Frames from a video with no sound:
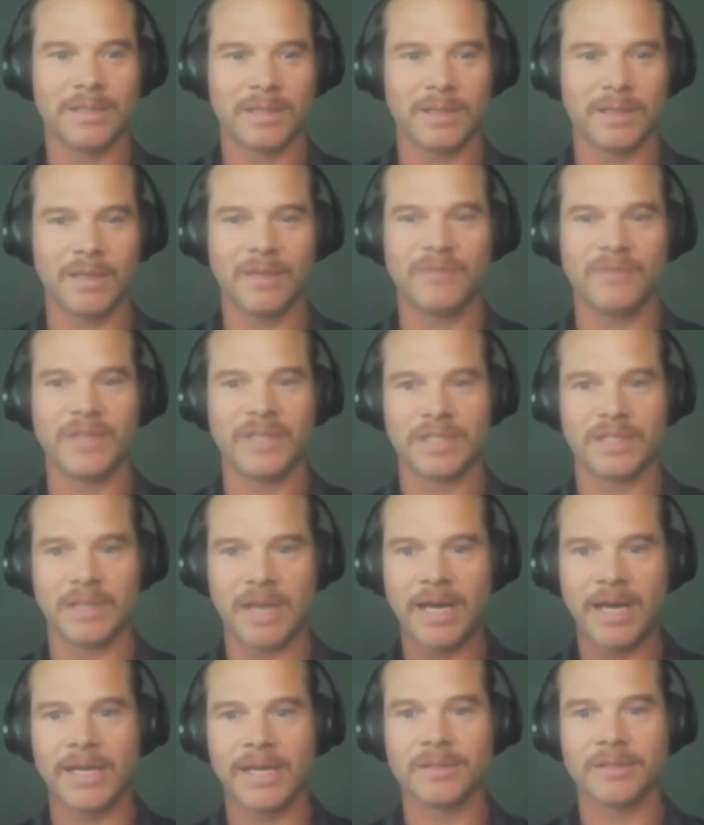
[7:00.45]
a vision
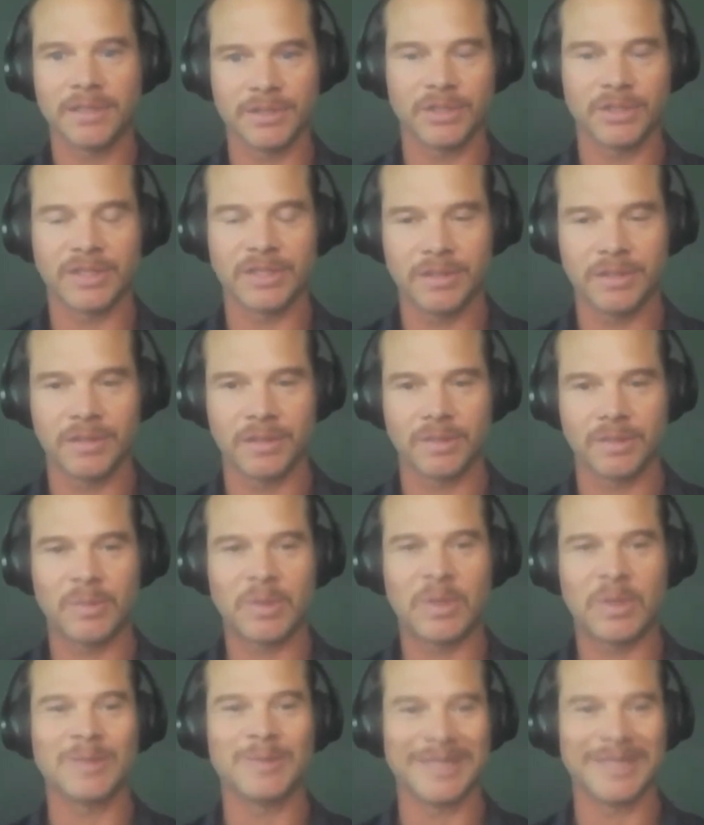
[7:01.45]
higher than just their
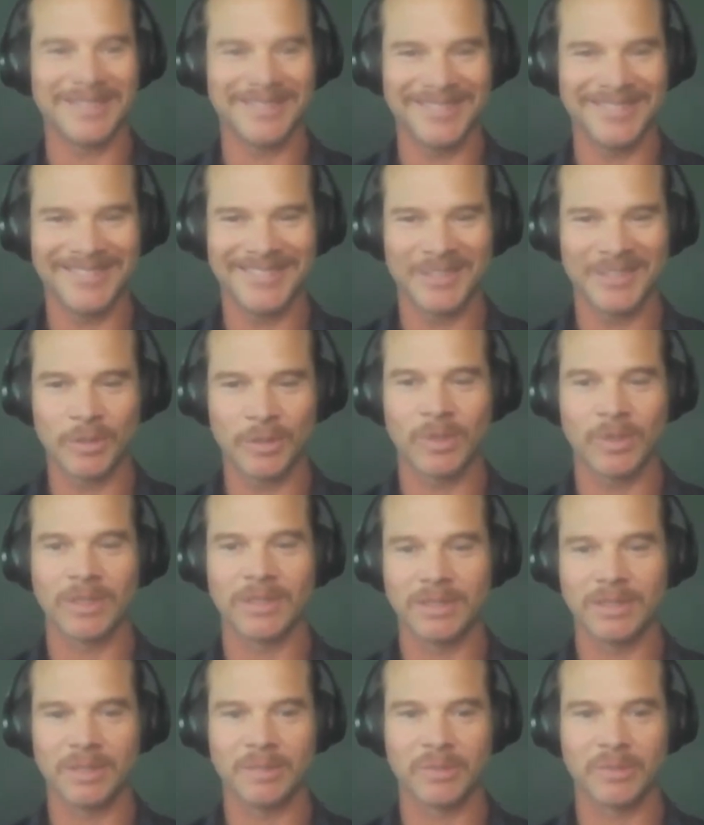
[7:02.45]
department. You're
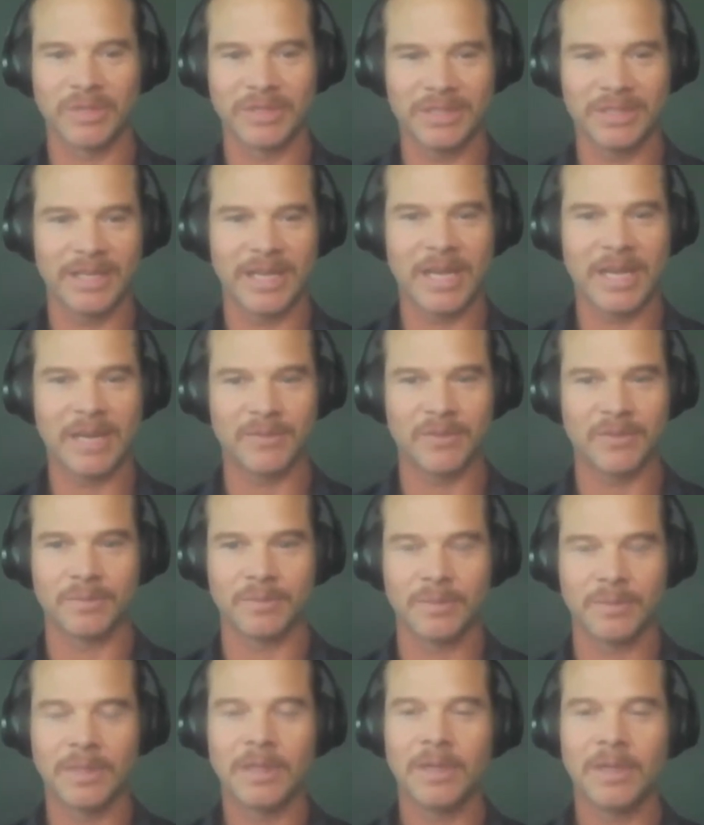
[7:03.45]
wanting to bridge the gap
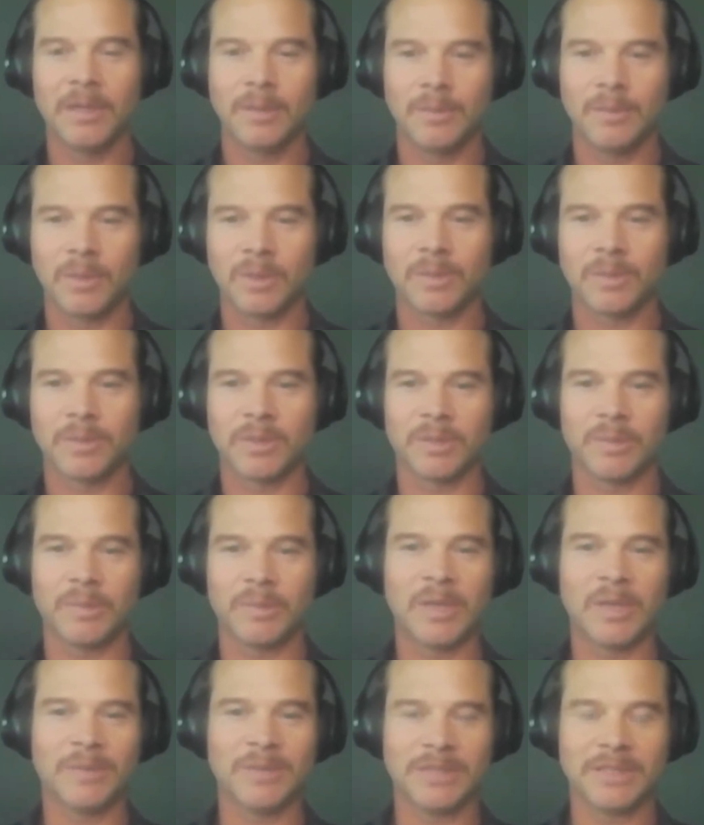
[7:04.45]
from multiple
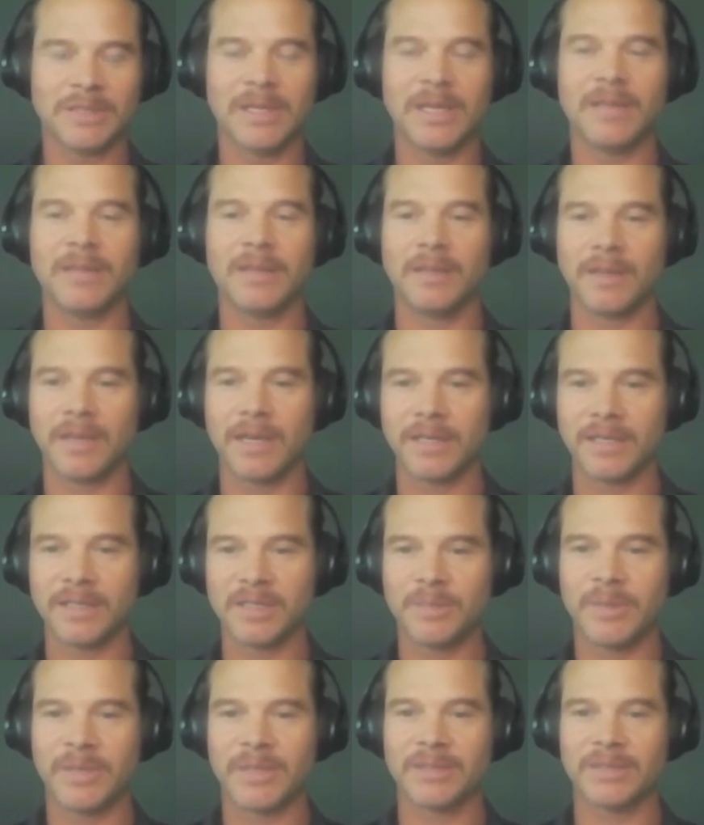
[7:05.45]
departments. And I think I
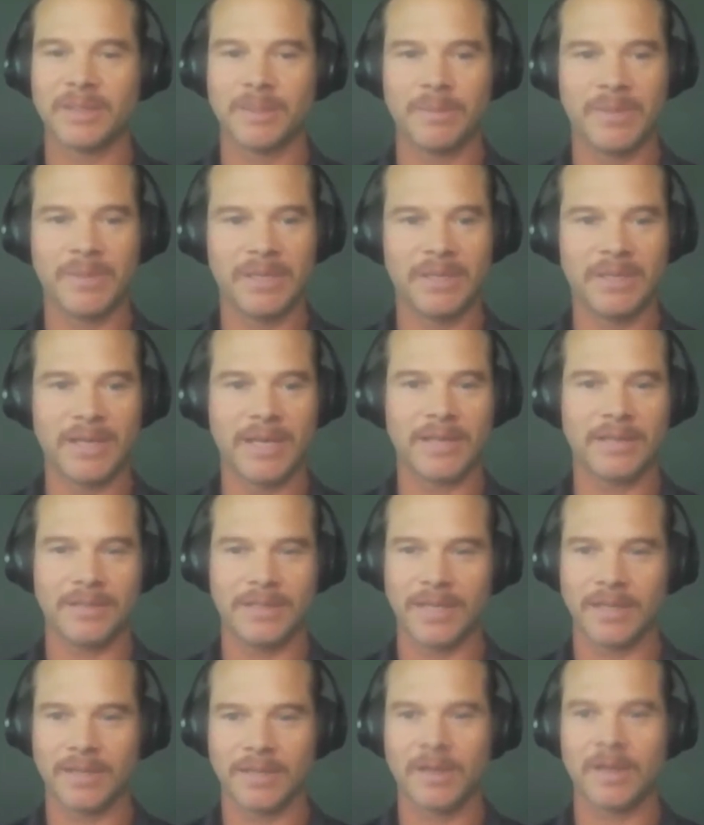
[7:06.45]
experienced a bit of that in
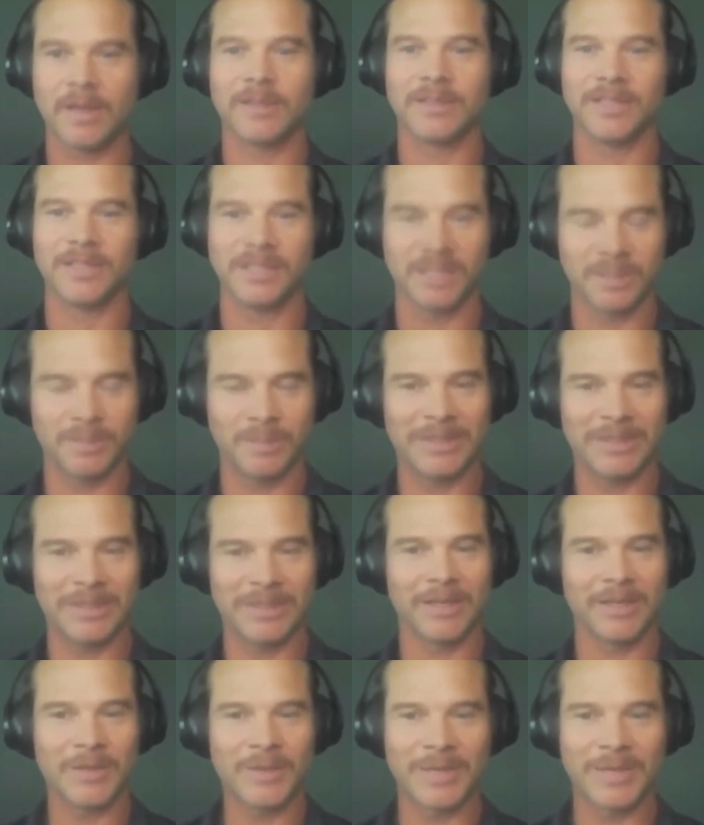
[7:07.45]
technology, just
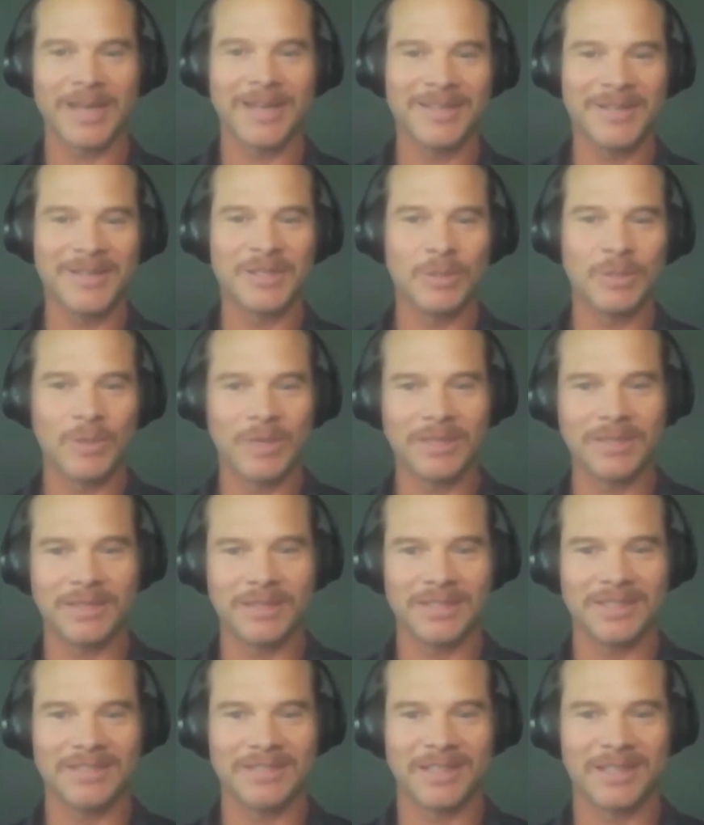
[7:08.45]
being like, okay, I know you want
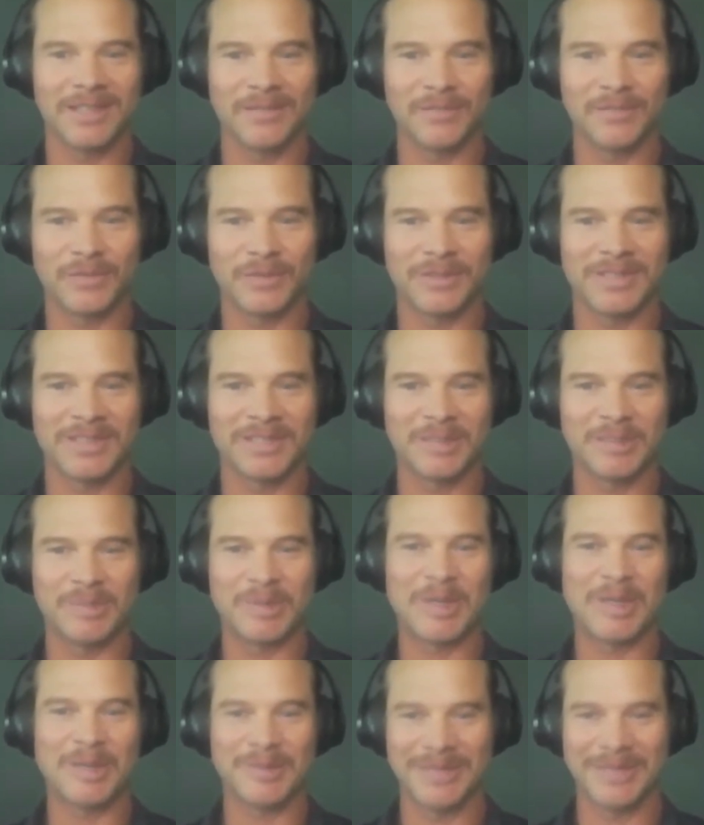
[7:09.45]
this done for this
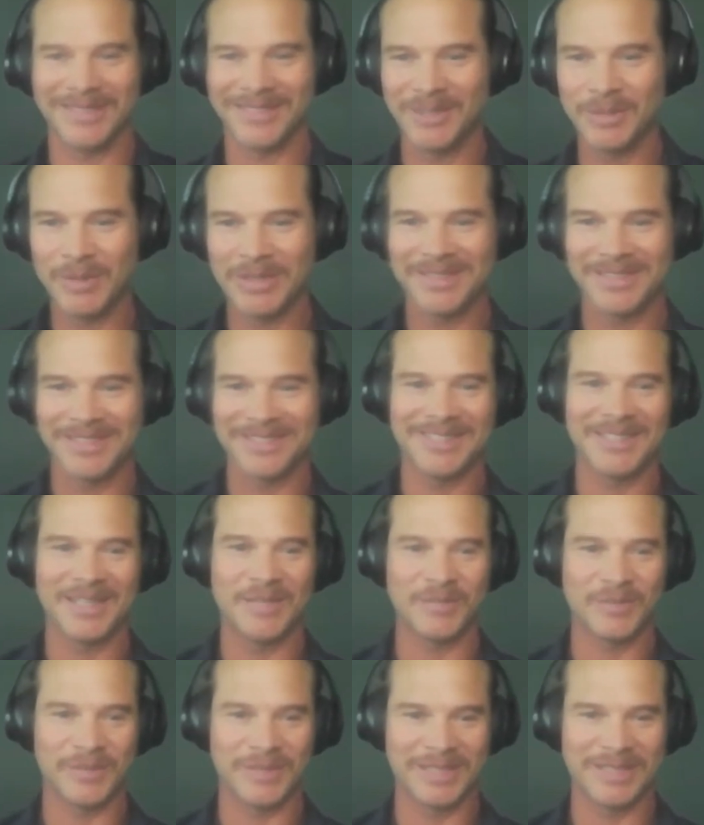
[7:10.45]
department and you want this done
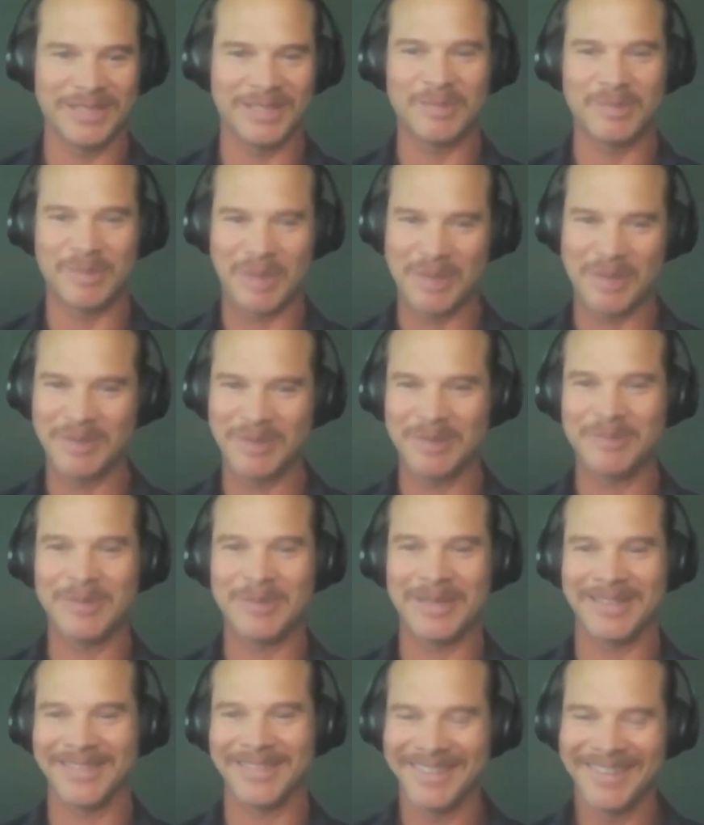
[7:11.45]
for this department,
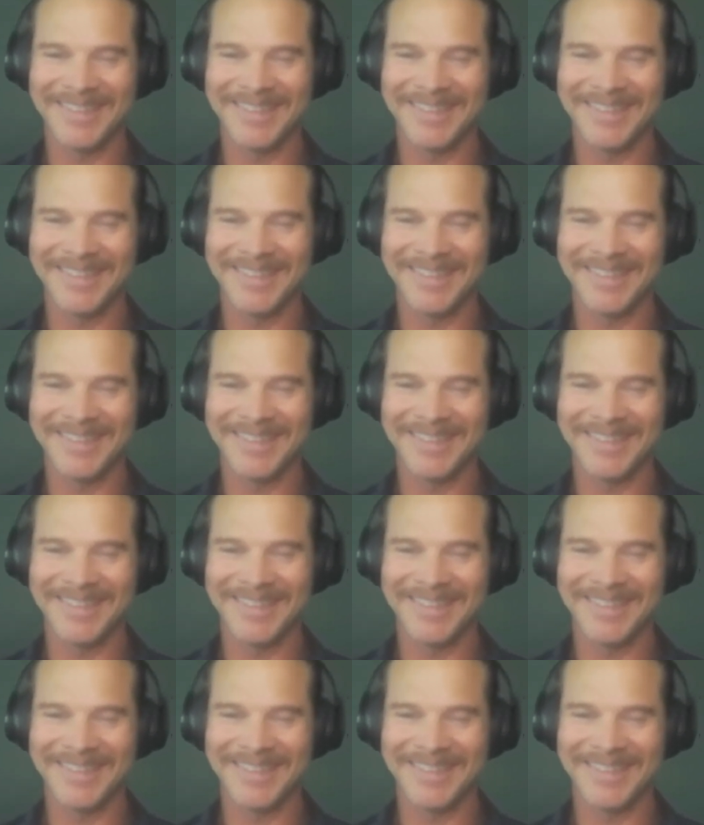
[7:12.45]
but